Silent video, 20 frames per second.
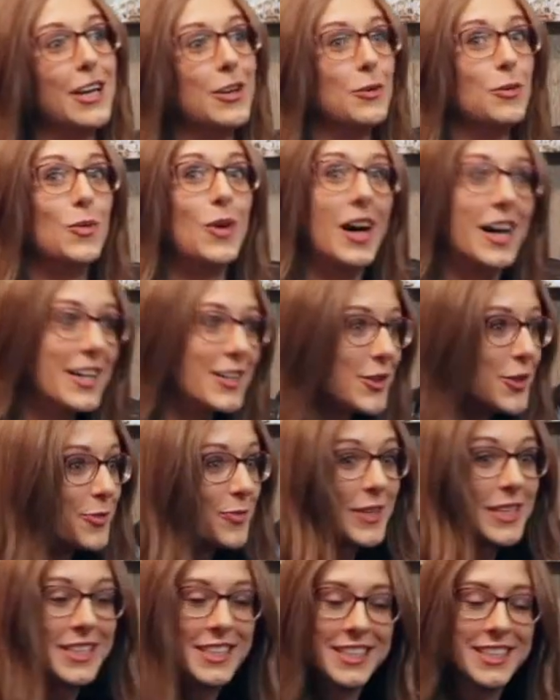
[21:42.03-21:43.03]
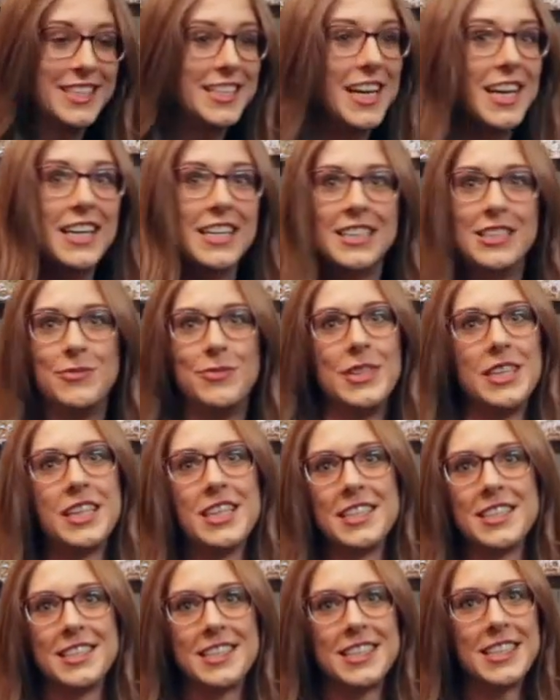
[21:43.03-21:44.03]
and why they're being done,
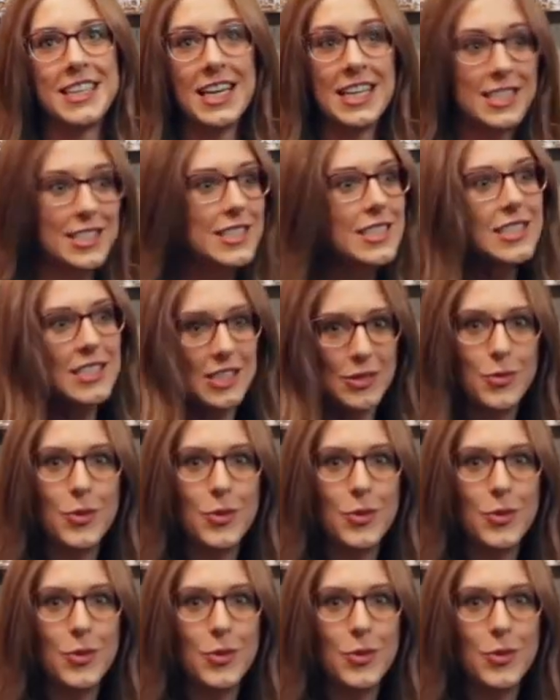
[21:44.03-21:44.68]
because that's